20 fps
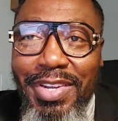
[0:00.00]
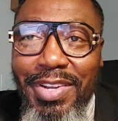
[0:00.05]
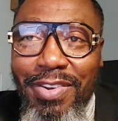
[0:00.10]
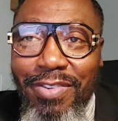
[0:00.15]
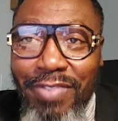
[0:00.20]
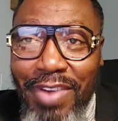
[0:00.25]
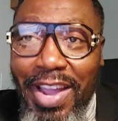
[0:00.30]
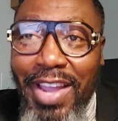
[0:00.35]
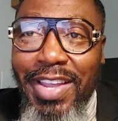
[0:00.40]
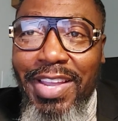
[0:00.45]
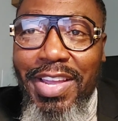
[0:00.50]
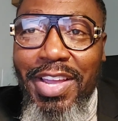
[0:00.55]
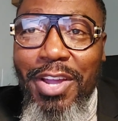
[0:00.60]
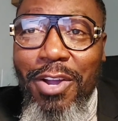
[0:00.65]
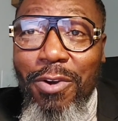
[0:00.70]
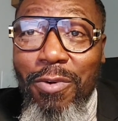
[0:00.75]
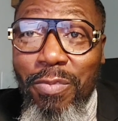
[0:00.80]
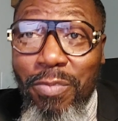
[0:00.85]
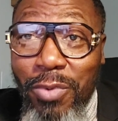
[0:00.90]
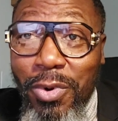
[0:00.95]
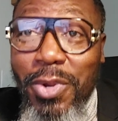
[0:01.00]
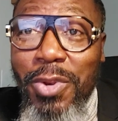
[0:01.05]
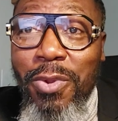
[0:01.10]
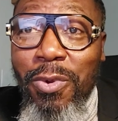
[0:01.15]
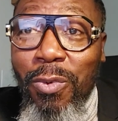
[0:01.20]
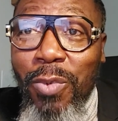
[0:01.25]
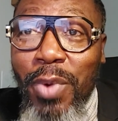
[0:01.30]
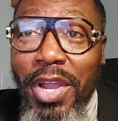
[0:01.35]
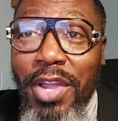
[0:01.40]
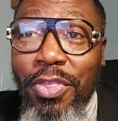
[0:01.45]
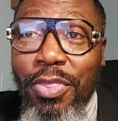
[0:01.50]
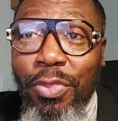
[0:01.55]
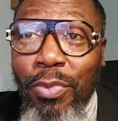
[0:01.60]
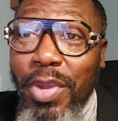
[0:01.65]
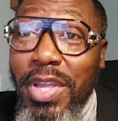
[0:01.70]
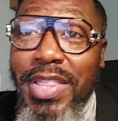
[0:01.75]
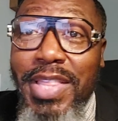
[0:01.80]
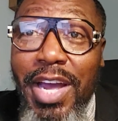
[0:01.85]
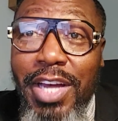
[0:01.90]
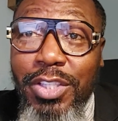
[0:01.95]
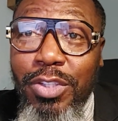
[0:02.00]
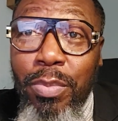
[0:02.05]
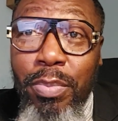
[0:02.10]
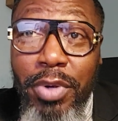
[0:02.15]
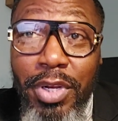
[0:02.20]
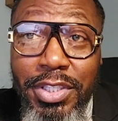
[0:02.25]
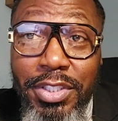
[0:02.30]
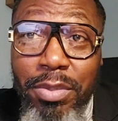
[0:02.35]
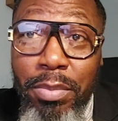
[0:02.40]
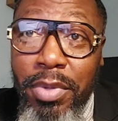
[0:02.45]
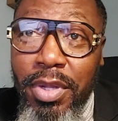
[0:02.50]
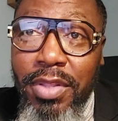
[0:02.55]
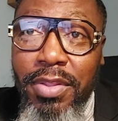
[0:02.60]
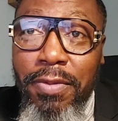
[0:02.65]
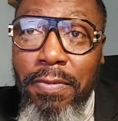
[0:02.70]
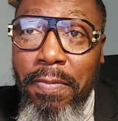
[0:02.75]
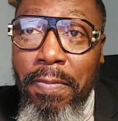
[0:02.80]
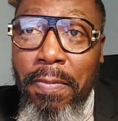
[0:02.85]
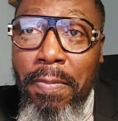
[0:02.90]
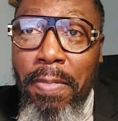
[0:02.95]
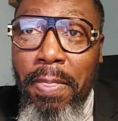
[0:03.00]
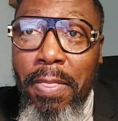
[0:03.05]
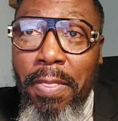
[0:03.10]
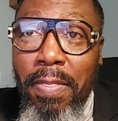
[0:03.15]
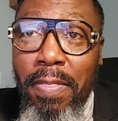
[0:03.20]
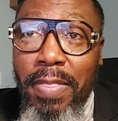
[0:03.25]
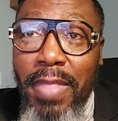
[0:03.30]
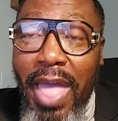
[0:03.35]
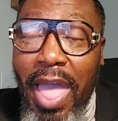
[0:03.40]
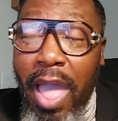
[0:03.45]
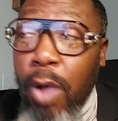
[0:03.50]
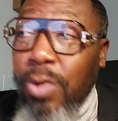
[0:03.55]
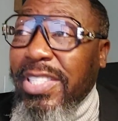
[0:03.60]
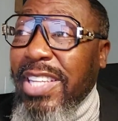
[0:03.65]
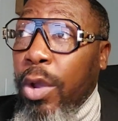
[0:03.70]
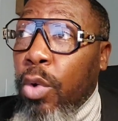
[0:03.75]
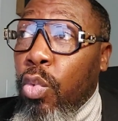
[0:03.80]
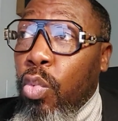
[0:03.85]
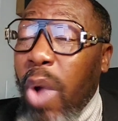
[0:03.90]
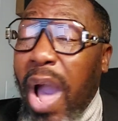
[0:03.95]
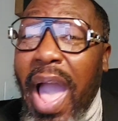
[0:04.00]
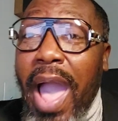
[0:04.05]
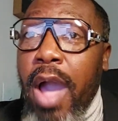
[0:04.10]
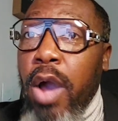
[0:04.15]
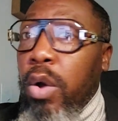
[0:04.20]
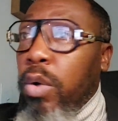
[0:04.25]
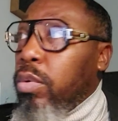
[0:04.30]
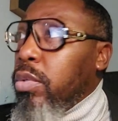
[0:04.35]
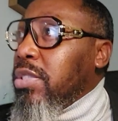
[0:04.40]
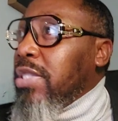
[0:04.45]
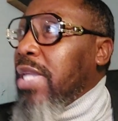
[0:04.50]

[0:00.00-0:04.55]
right, putting away $3,000 plus a month. I was like, wow,